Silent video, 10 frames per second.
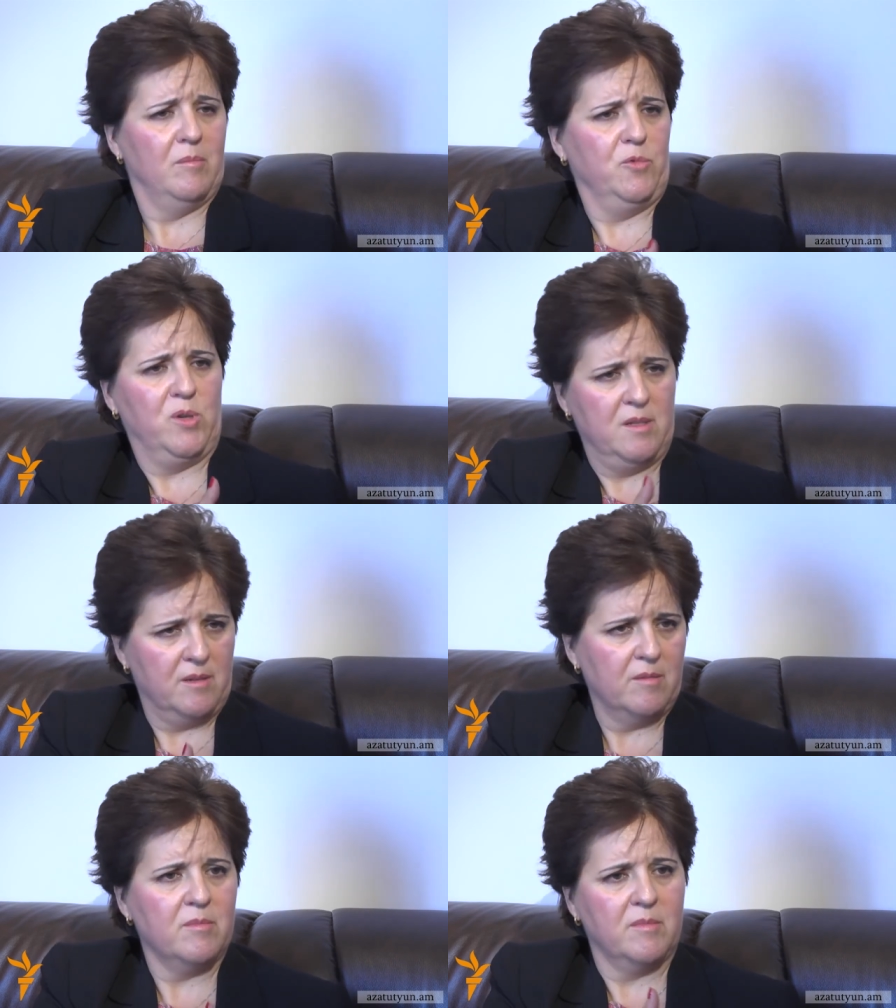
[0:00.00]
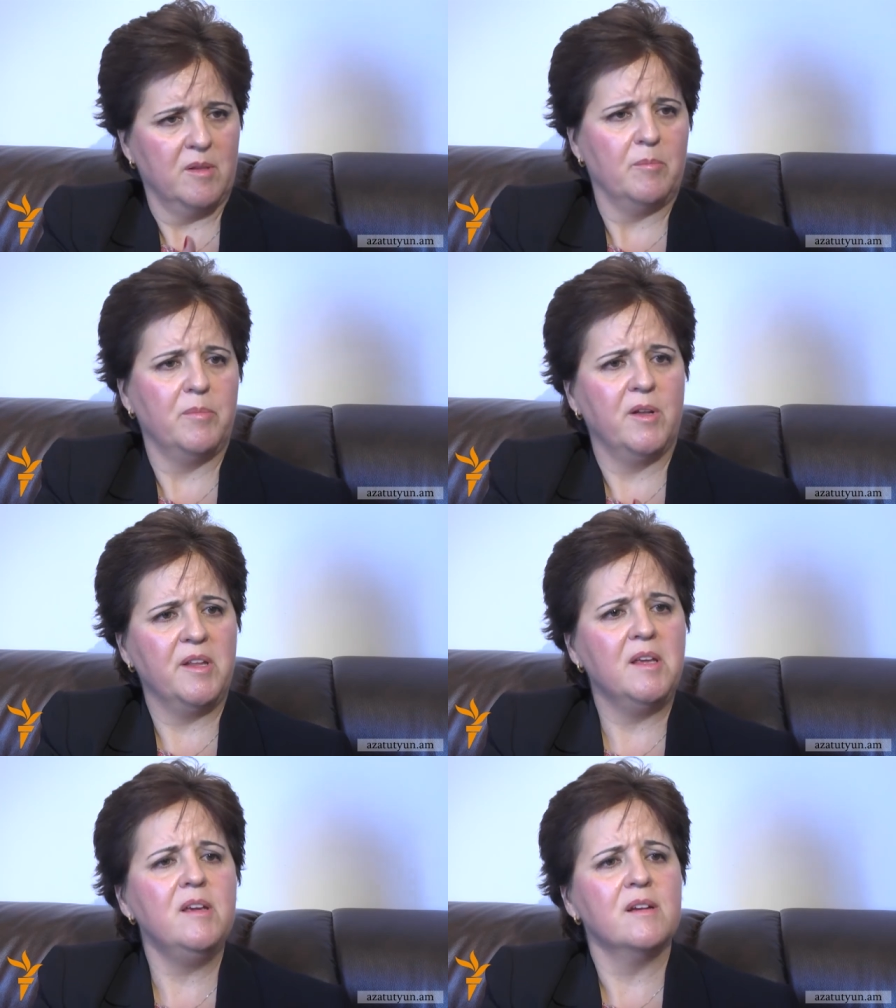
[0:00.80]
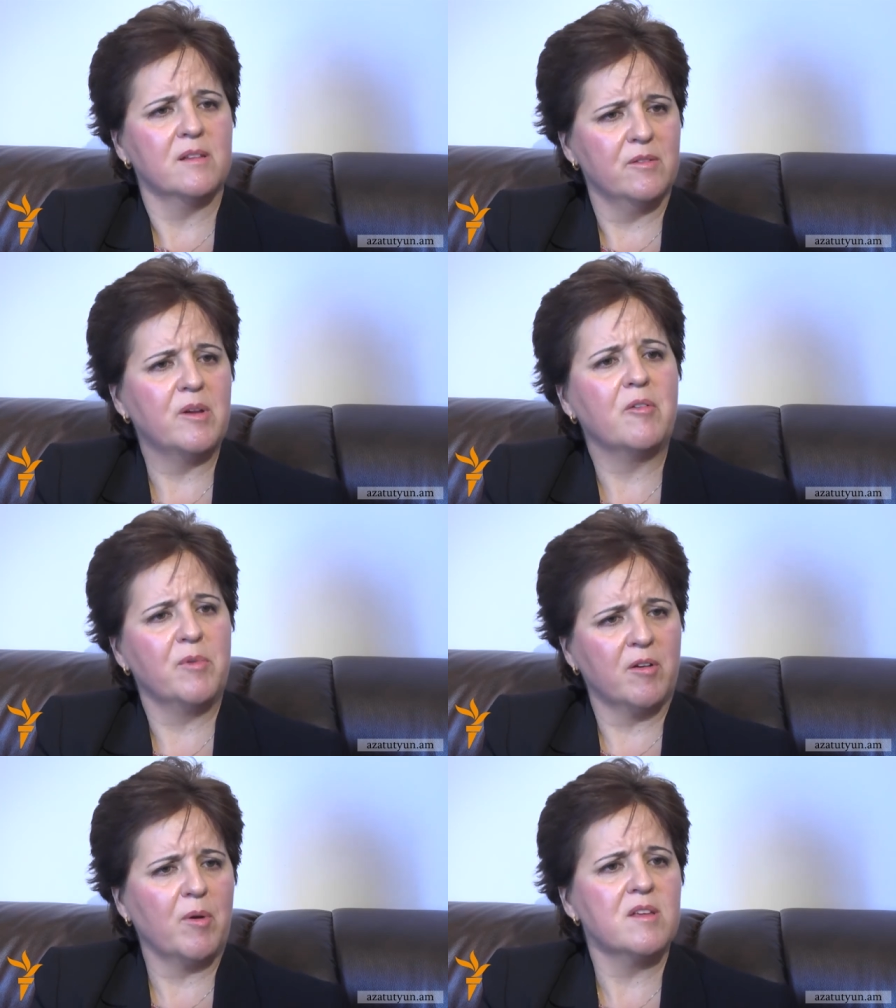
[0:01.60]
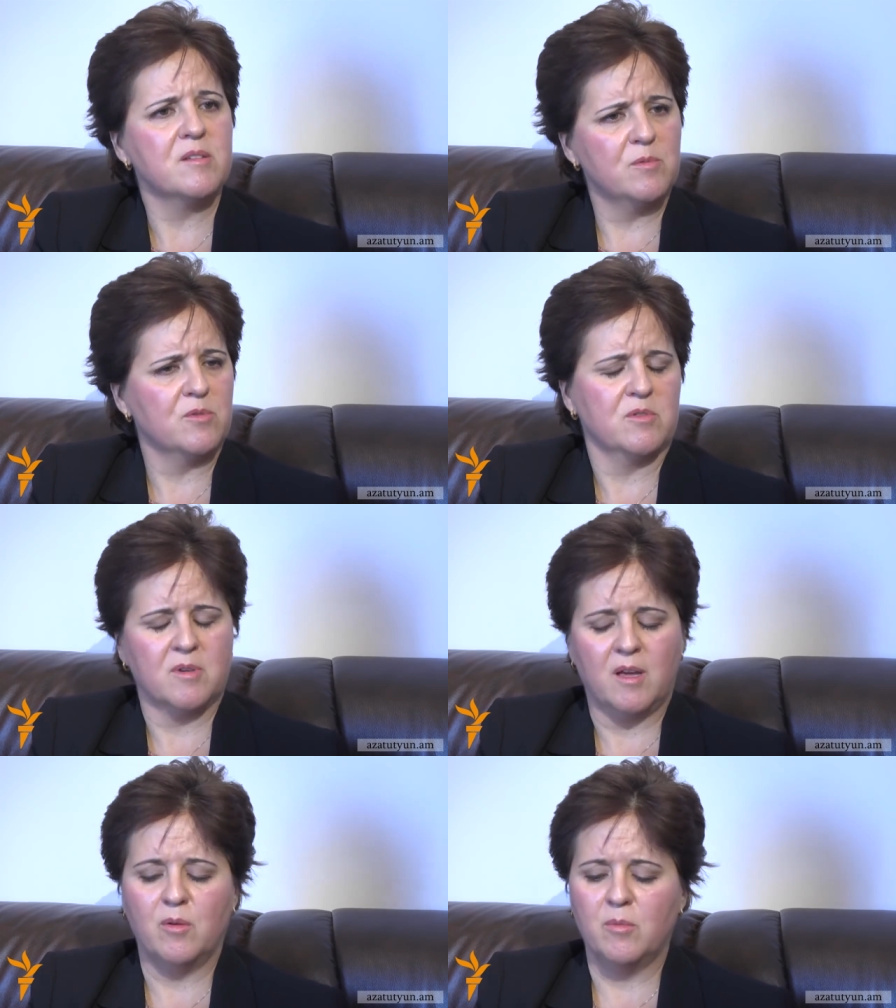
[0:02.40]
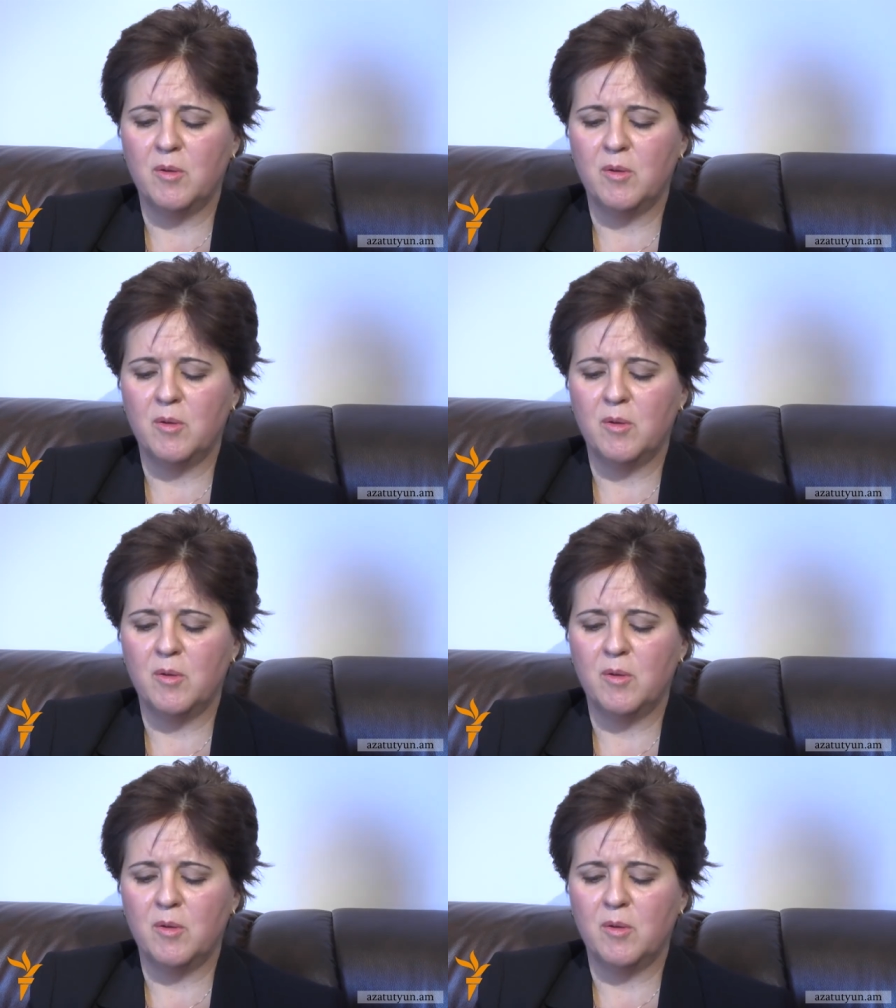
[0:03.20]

During in the year after the crisis was kind of